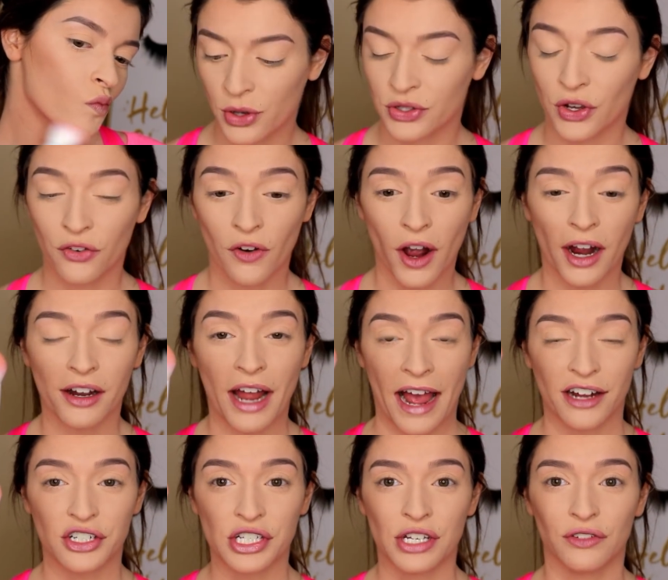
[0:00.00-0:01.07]
So far, I
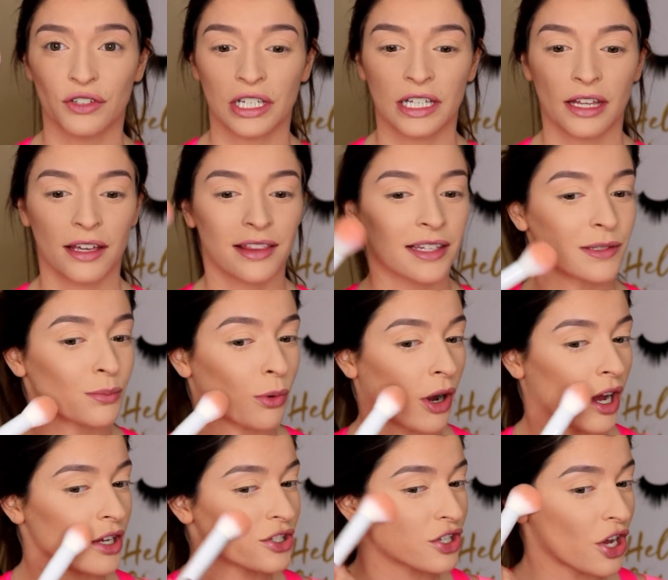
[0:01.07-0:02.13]
actually really like this
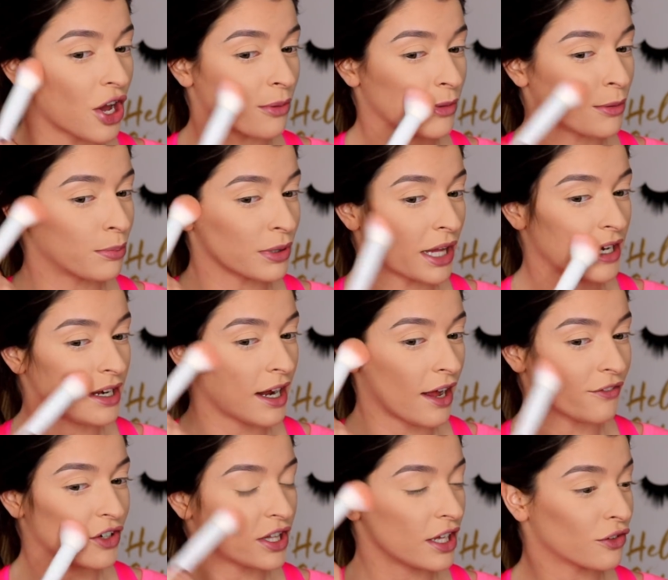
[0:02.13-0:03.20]
brush. It blended
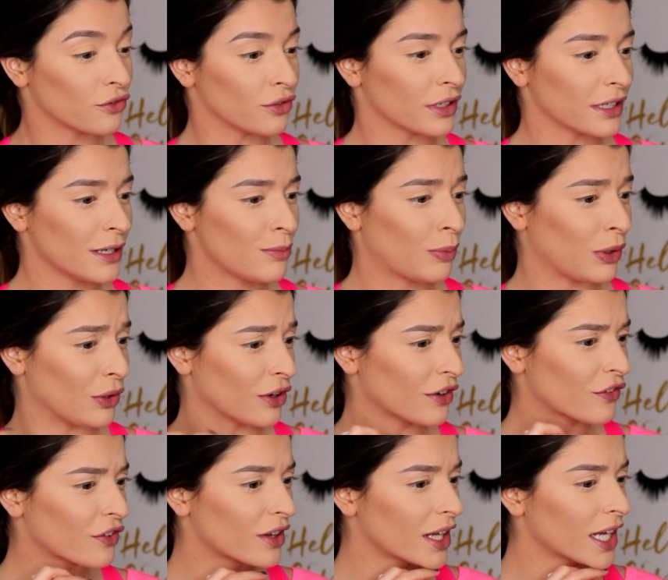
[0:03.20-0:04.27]
everything really
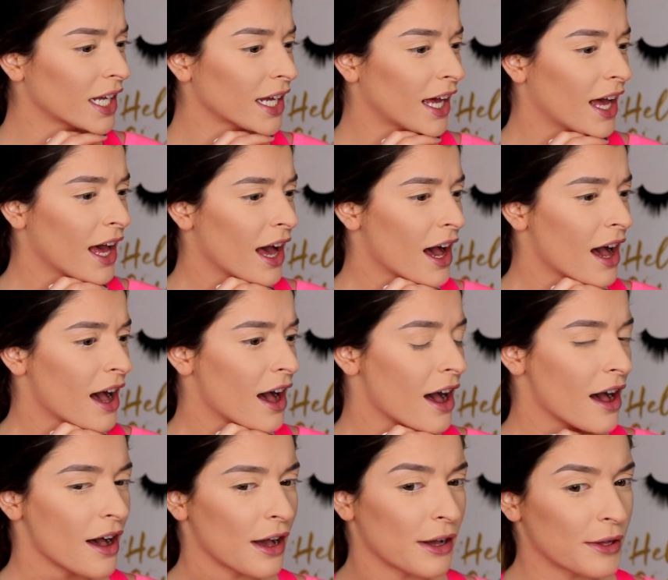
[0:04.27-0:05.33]
beautifully.
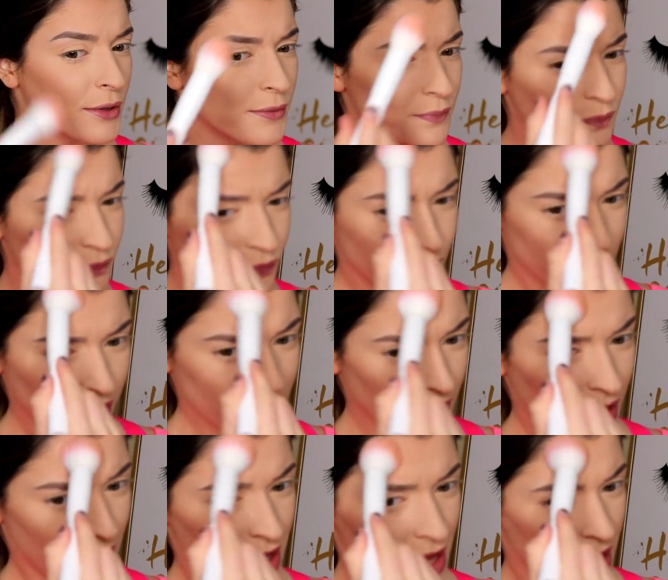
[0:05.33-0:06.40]
I
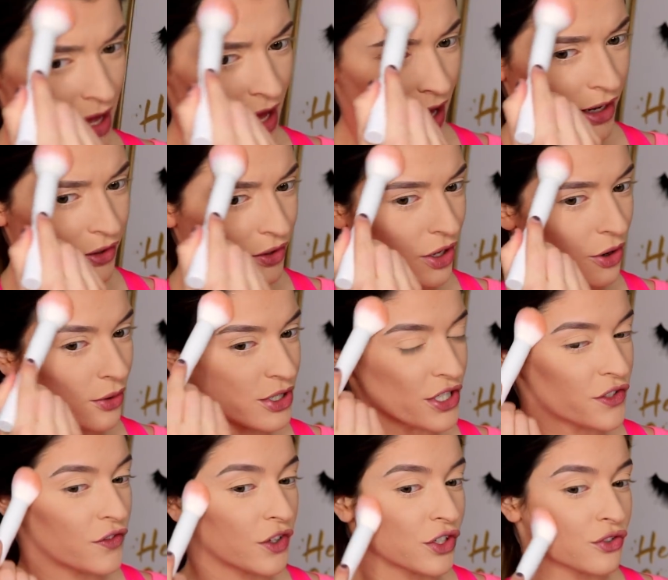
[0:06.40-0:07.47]
don't know, it
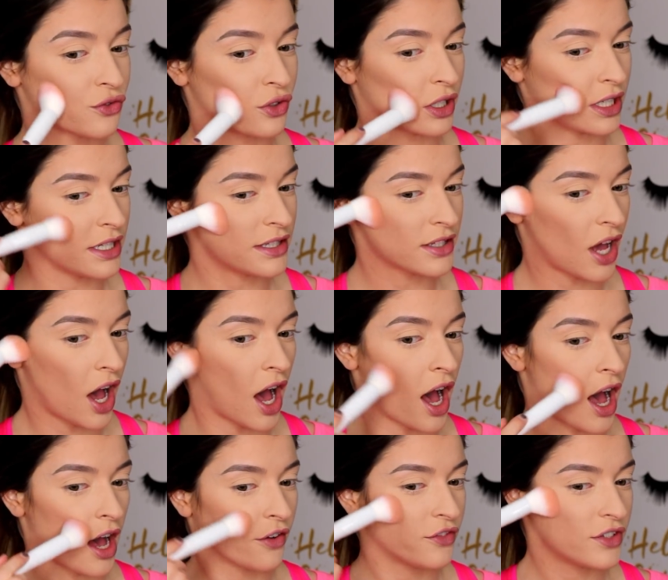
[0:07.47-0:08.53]
just feels really
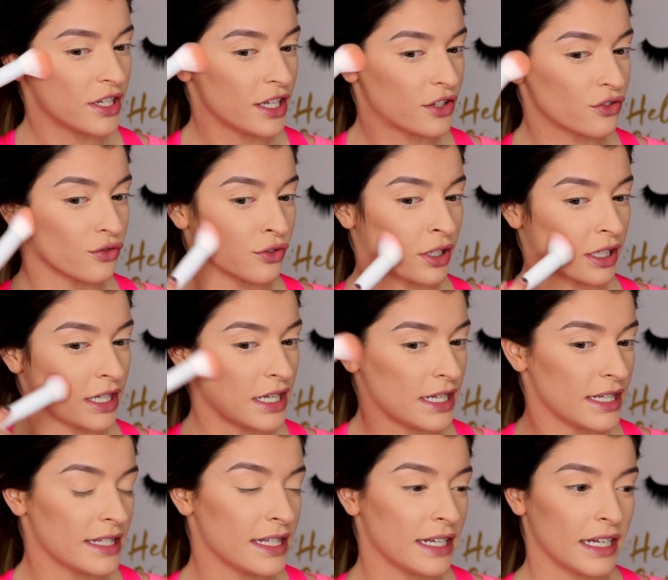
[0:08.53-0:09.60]
soft. It's really
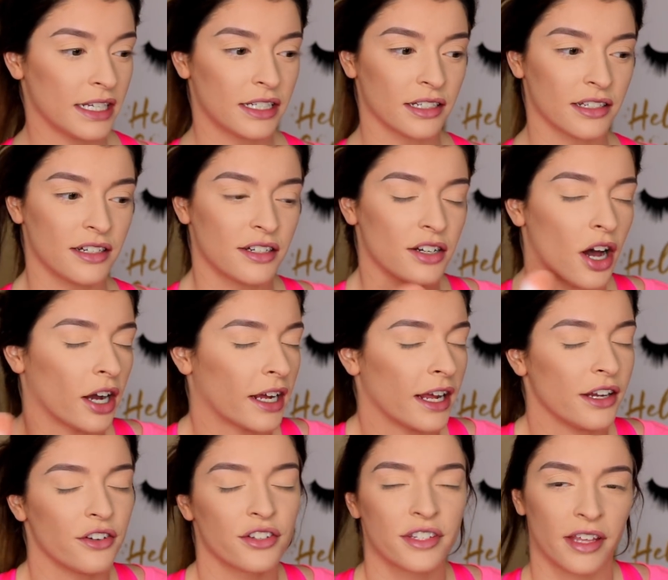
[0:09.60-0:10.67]
easy. It doesn't tug
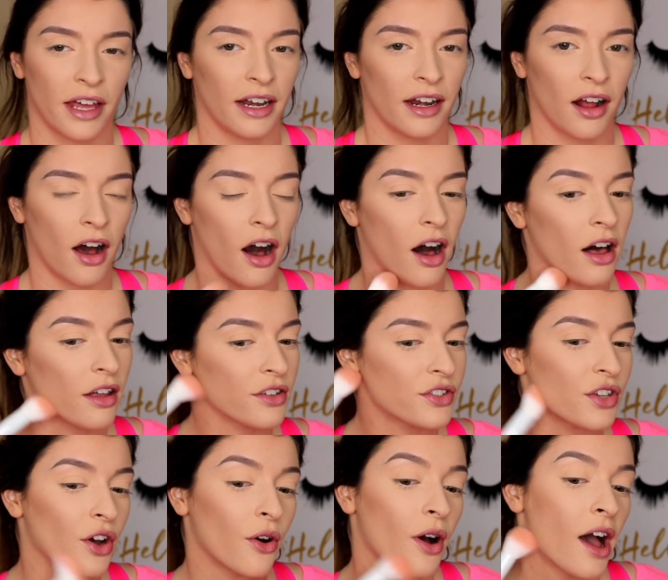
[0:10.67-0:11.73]
at your skin at all.
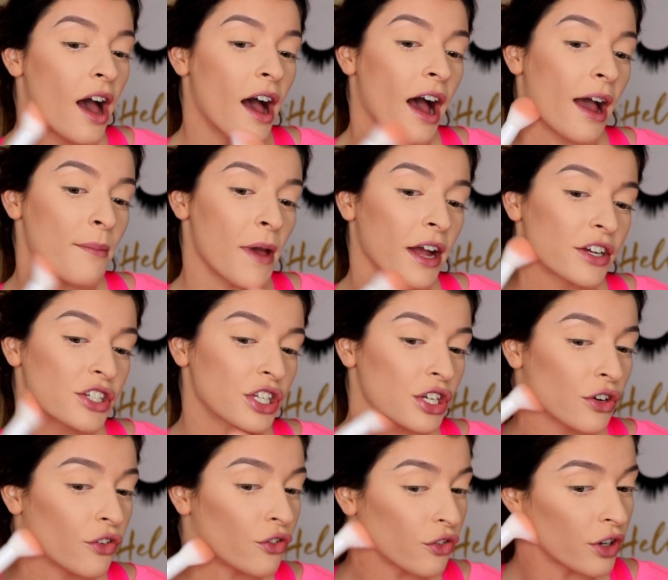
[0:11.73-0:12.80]
So I'm
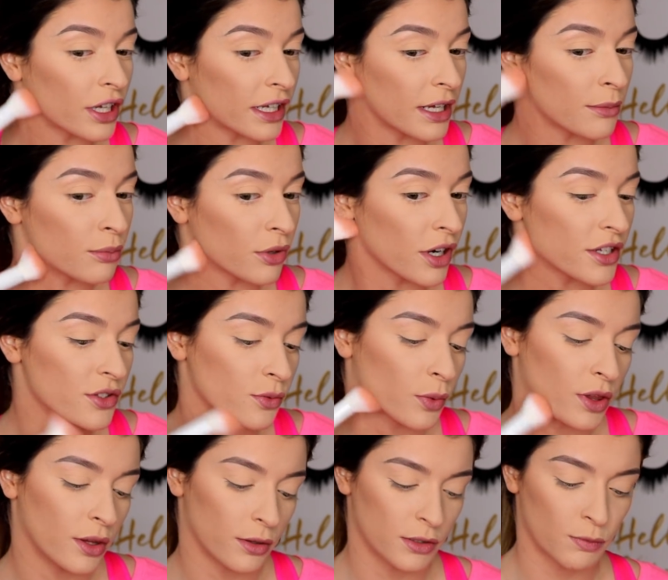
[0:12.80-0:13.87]
actually really impressed
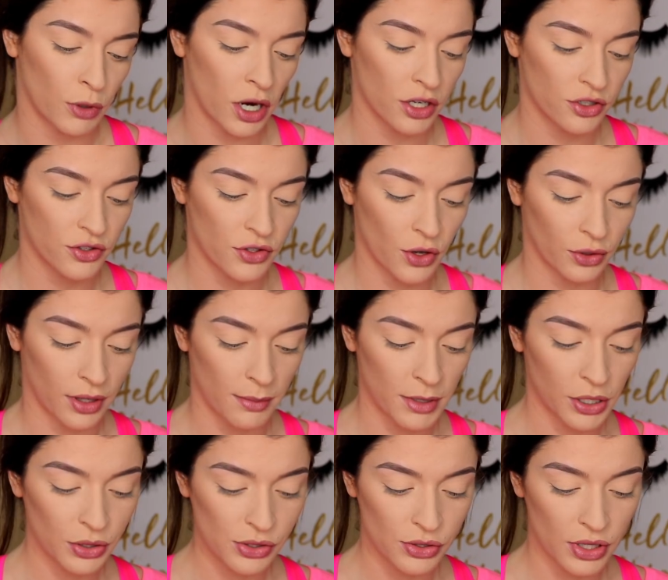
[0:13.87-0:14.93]
with this brush. So let
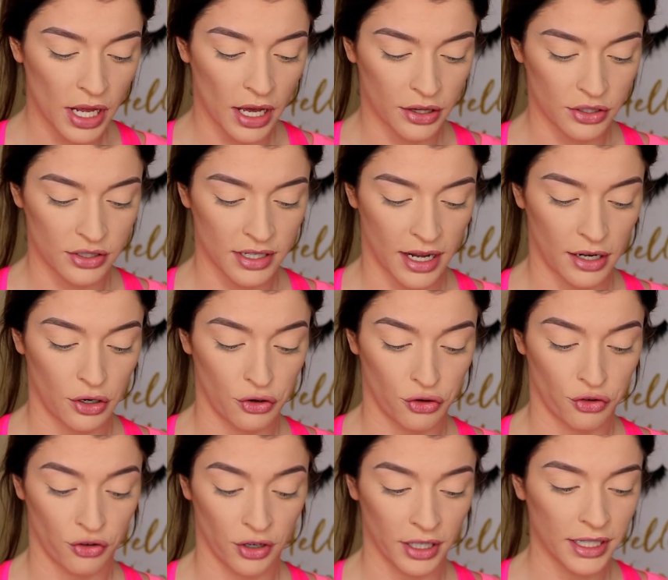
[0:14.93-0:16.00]
me go do the other side
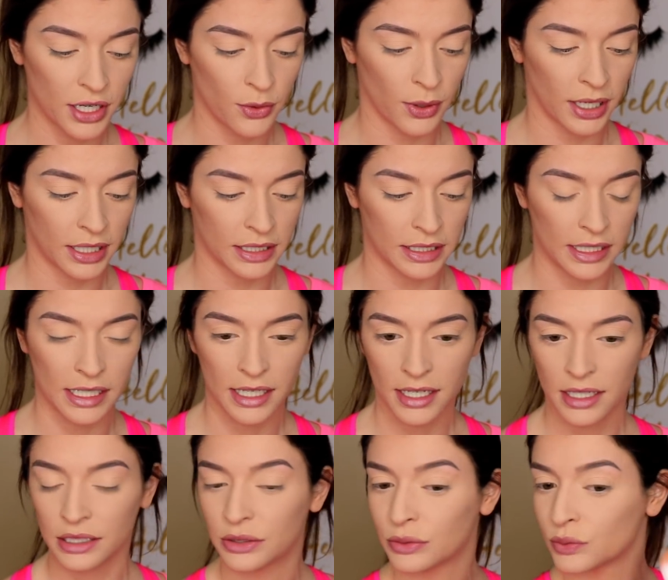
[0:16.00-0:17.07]
really quickly.